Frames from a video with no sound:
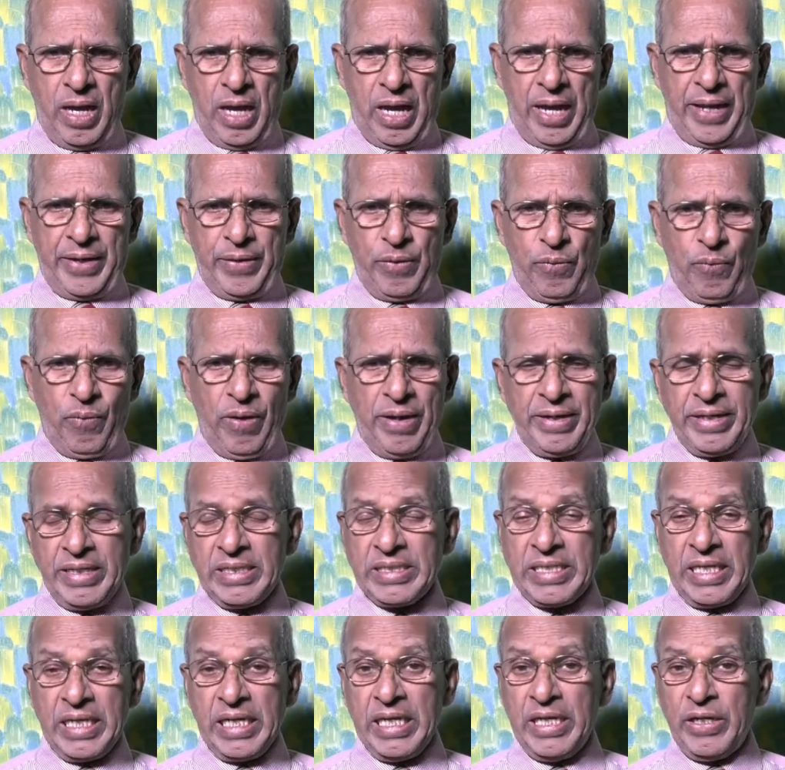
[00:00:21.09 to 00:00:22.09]
And what
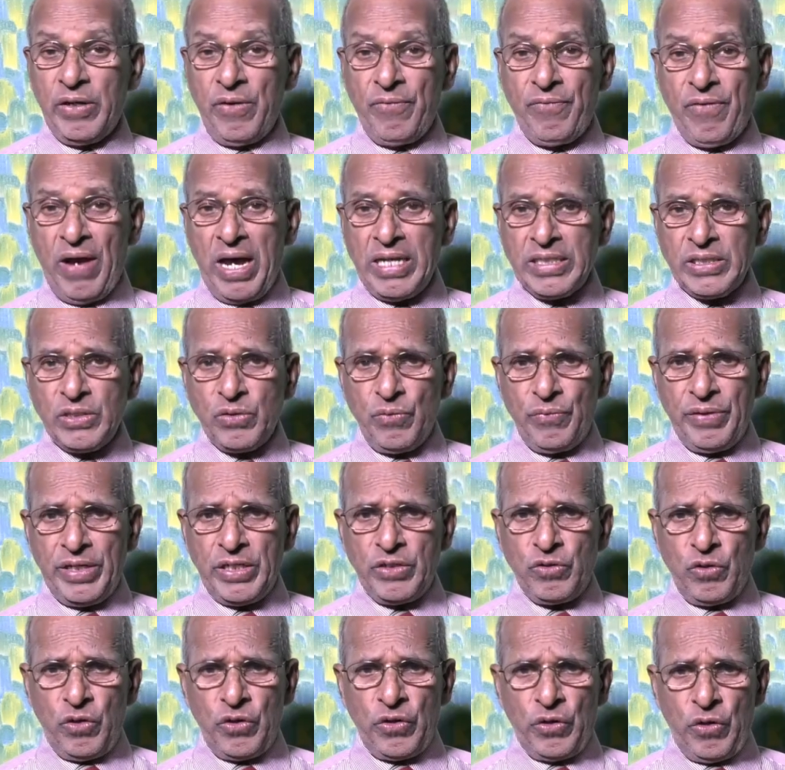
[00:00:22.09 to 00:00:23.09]
is ahead of us,
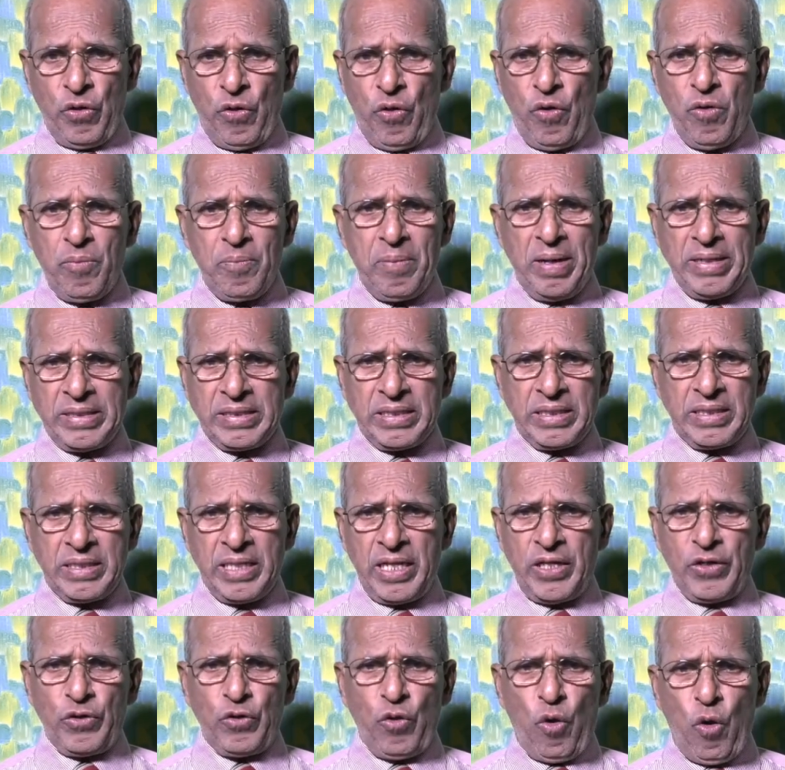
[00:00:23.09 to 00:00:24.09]
we don't know, but
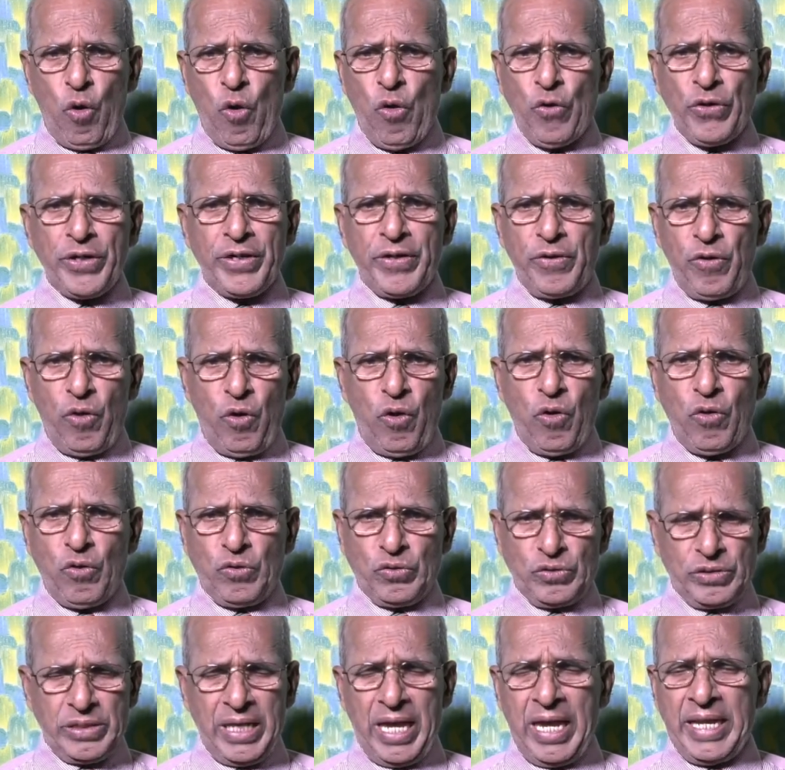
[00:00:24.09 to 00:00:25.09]
the Lord
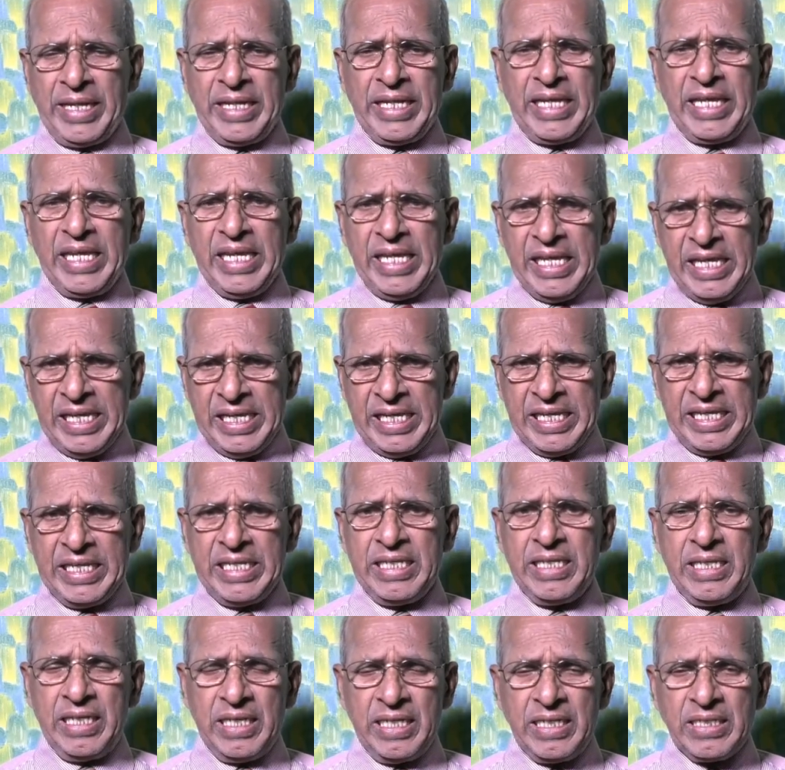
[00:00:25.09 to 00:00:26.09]
knows and
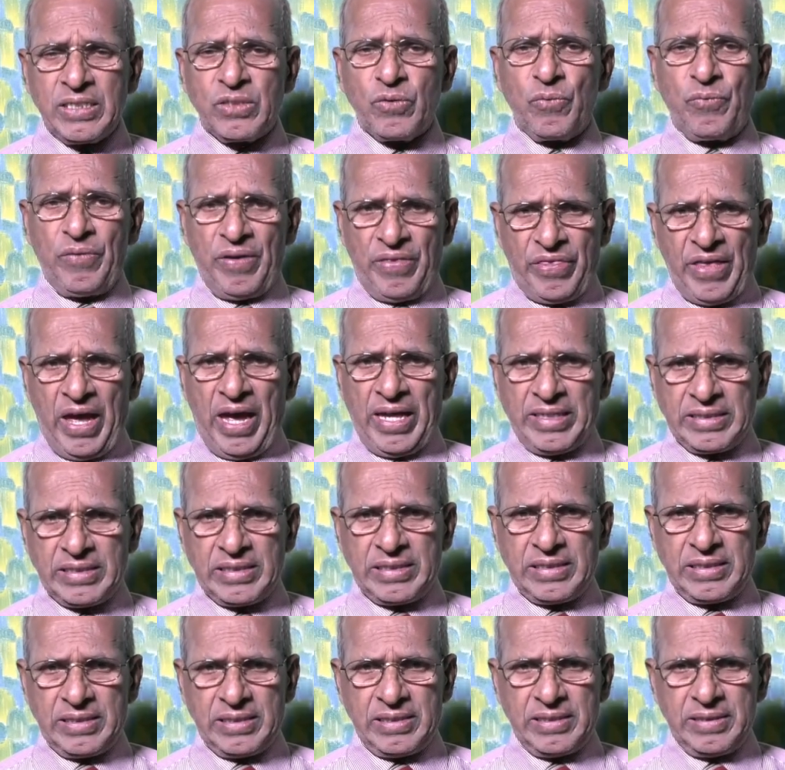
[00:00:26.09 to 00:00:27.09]
He is with
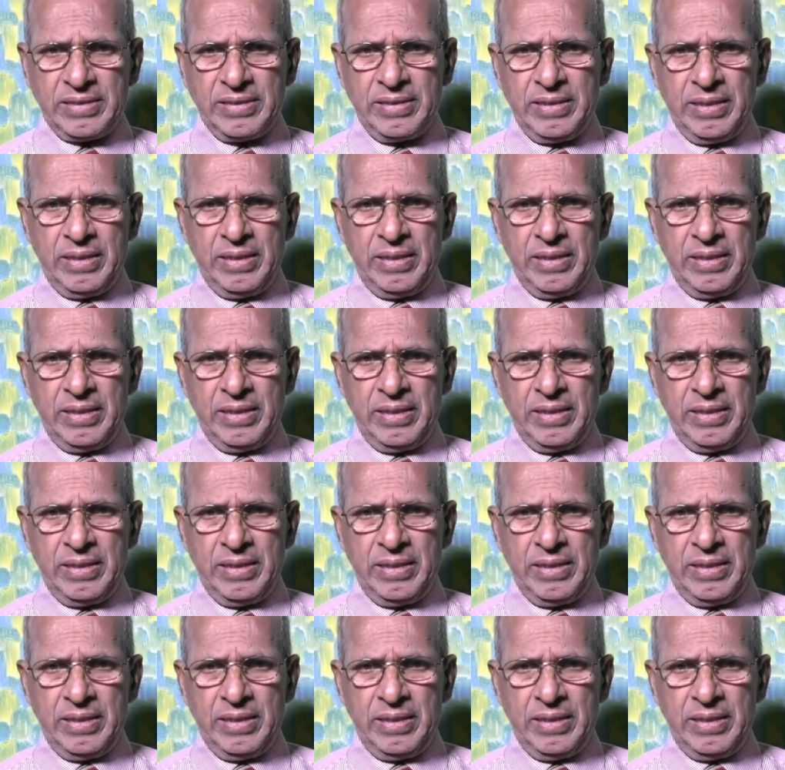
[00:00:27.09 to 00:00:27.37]
us.